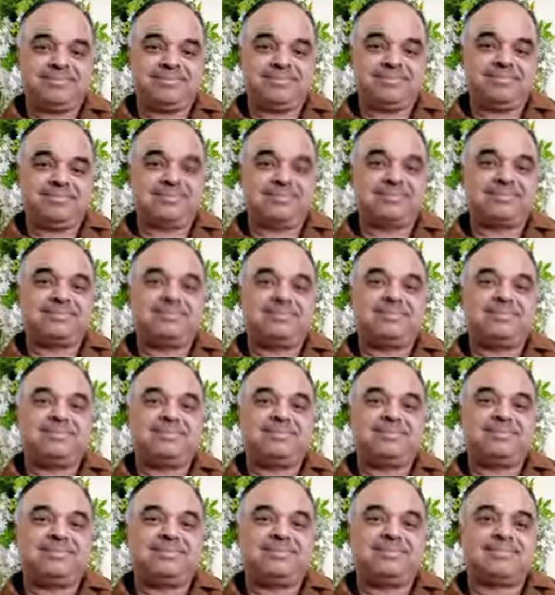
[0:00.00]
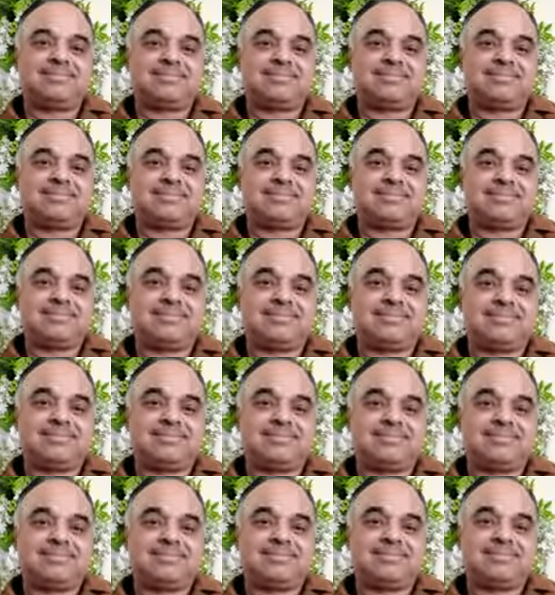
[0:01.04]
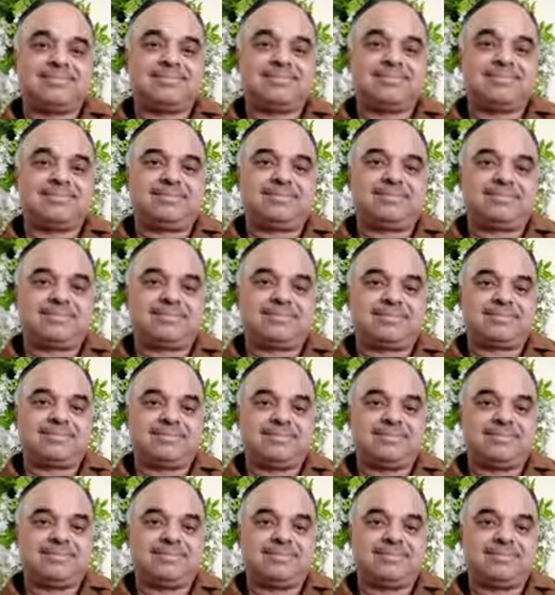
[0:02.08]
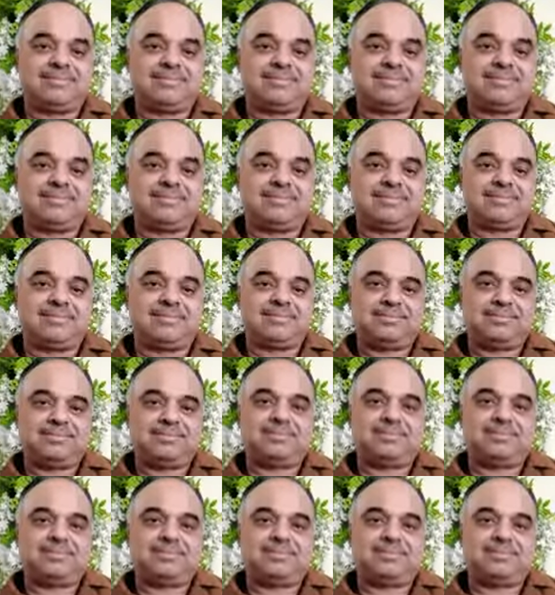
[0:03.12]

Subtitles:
(silent)